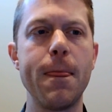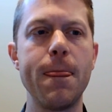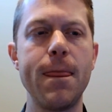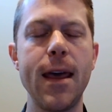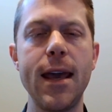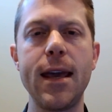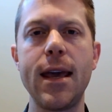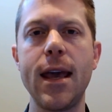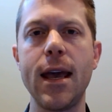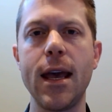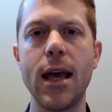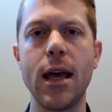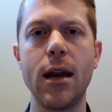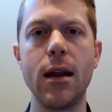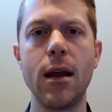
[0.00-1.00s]
They
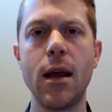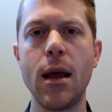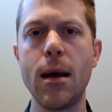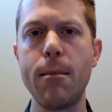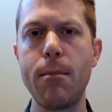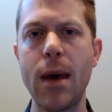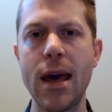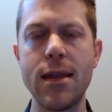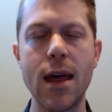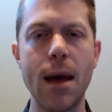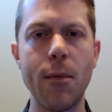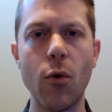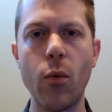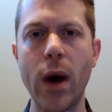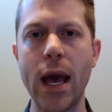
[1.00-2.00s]
can pay
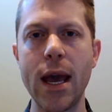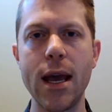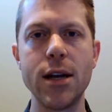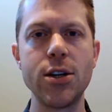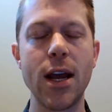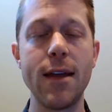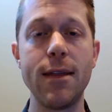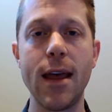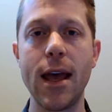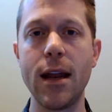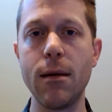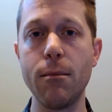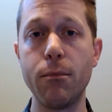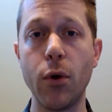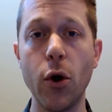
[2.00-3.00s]
them a wage, and
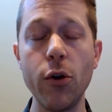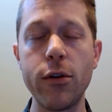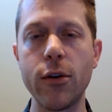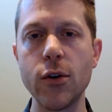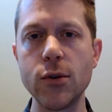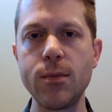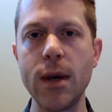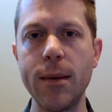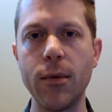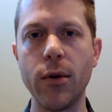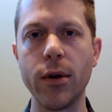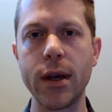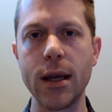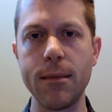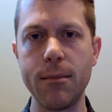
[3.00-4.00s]
then both those
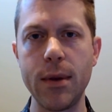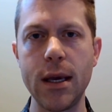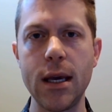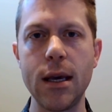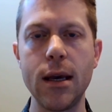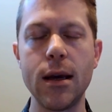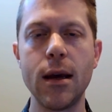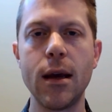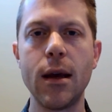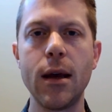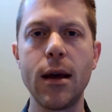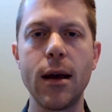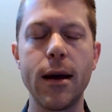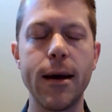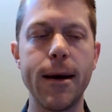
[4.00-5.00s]
people can be
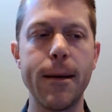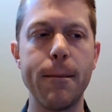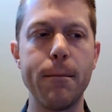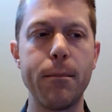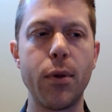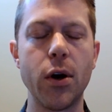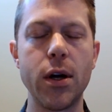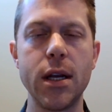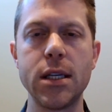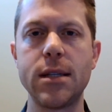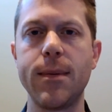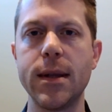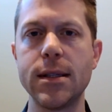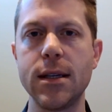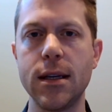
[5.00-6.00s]

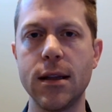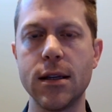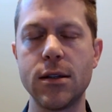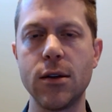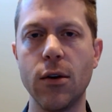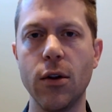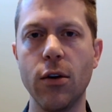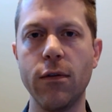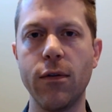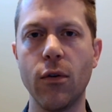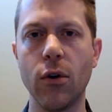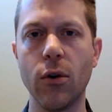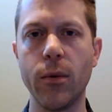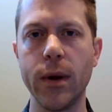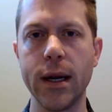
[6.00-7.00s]
participants in the solo
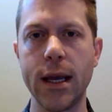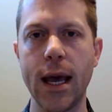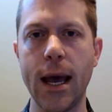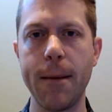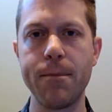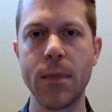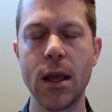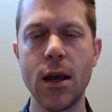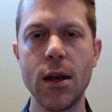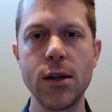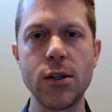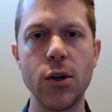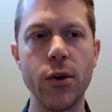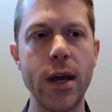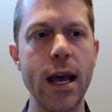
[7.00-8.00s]
401k.
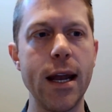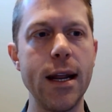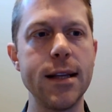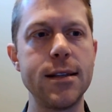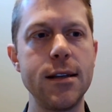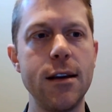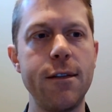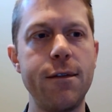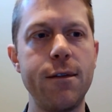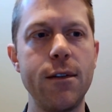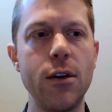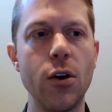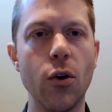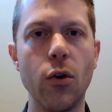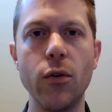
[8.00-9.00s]
So again, it's if
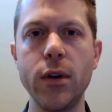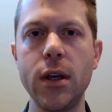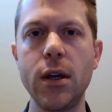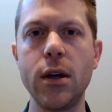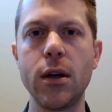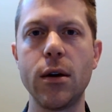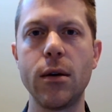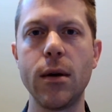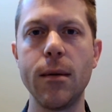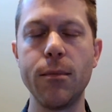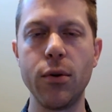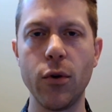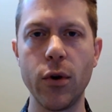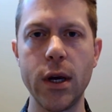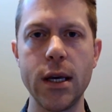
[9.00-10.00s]
your only
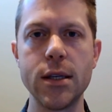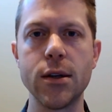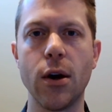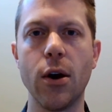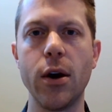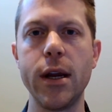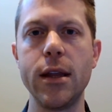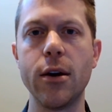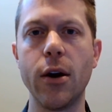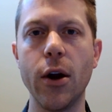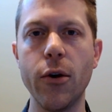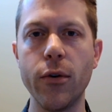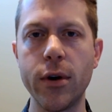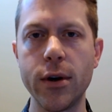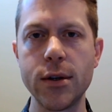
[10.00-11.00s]
employees are either
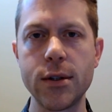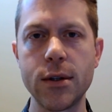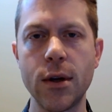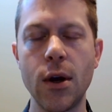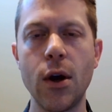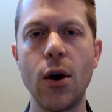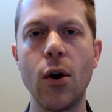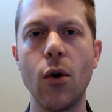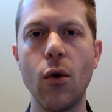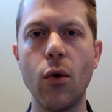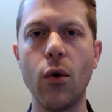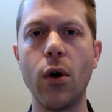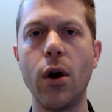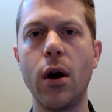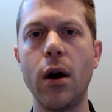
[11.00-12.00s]
owners
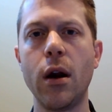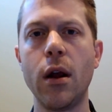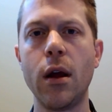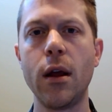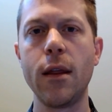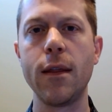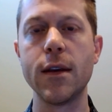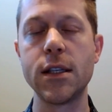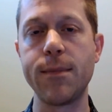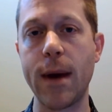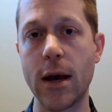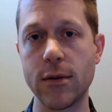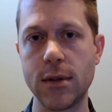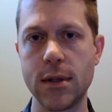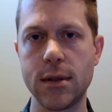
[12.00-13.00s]
or the
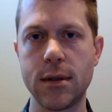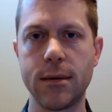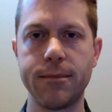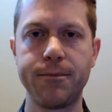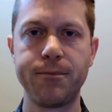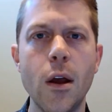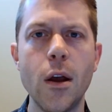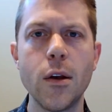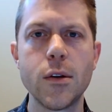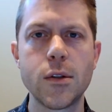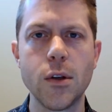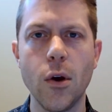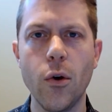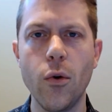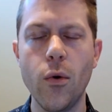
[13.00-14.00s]
spouses.
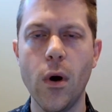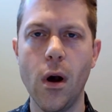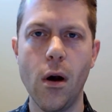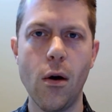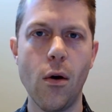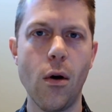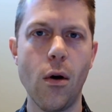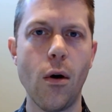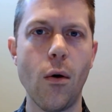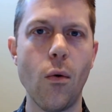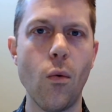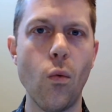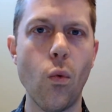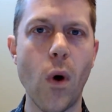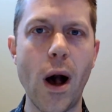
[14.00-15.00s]
So
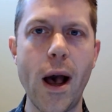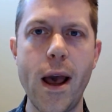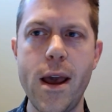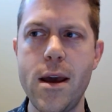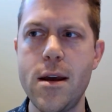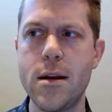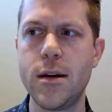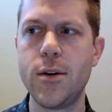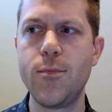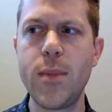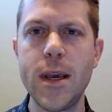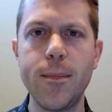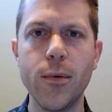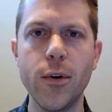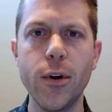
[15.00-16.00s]
why do
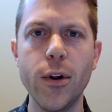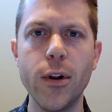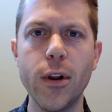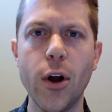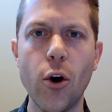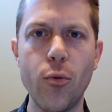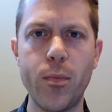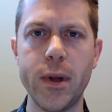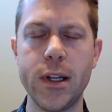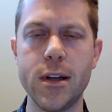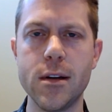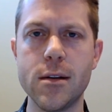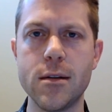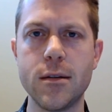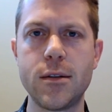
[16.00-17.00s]
people
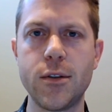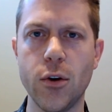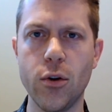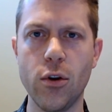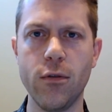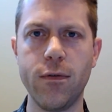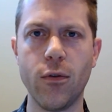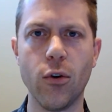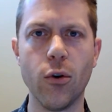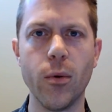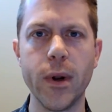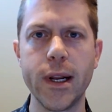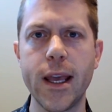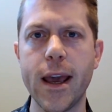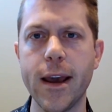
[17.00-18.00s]
open solo
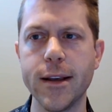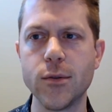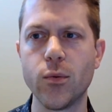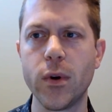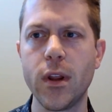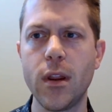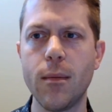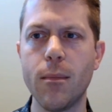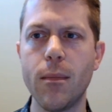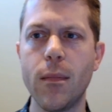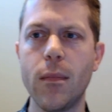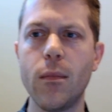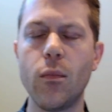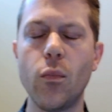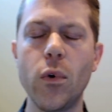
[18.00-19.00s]
401ks? One of the
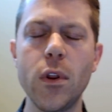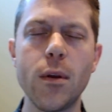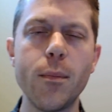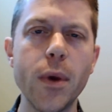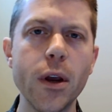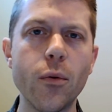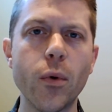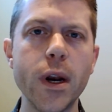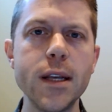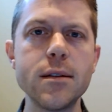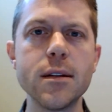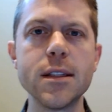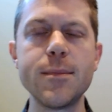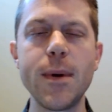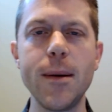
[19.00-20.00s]
big
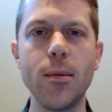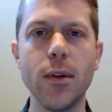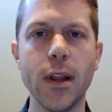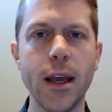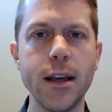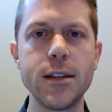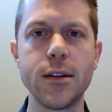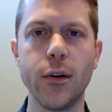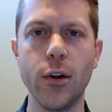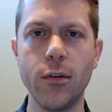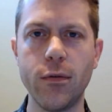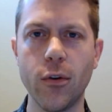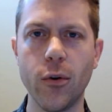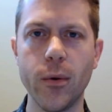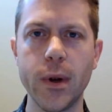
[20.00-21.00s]
reasons people like
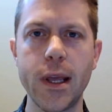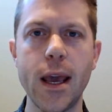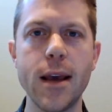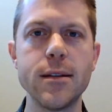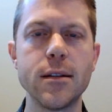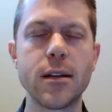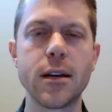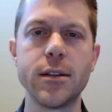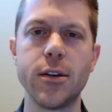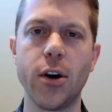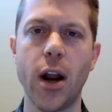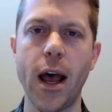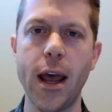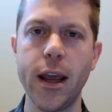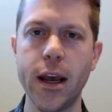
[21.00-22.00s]
solo 401ks is because
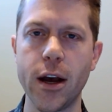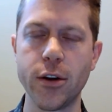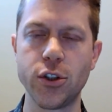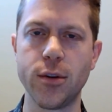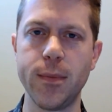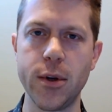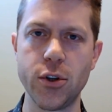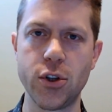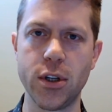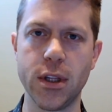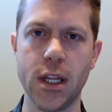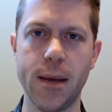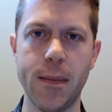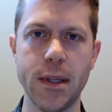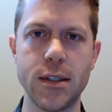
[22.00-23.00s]
they're high
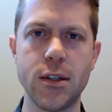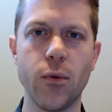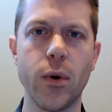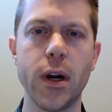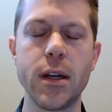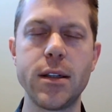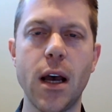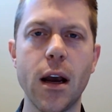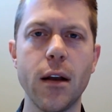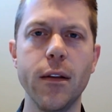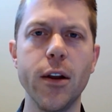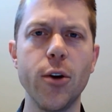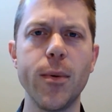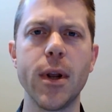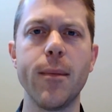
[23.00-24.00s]
contribution limits. So we're going to talk a
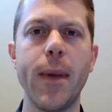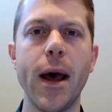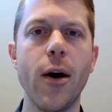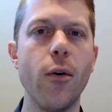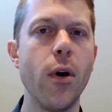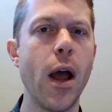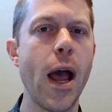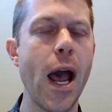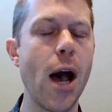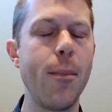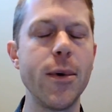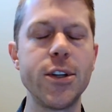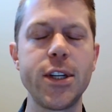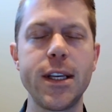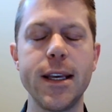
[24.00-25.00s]
little bit about how
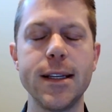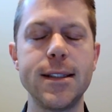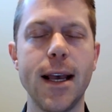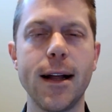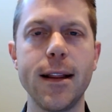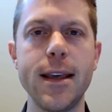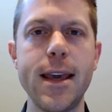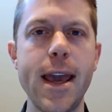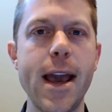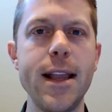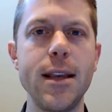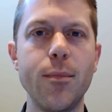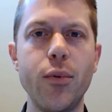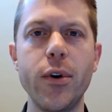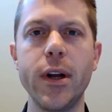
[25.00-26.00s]
much exactly
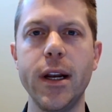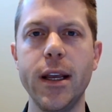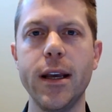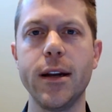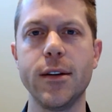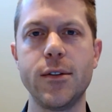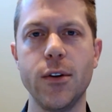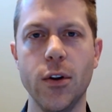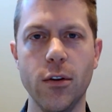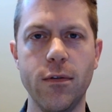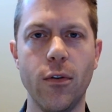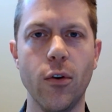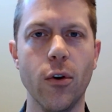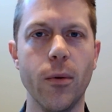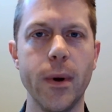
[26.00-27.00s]
can you put in a solo
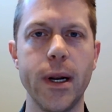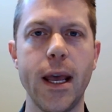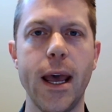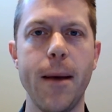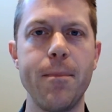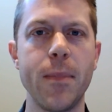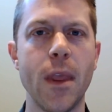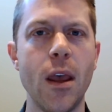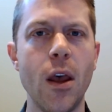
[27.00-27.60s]
401k.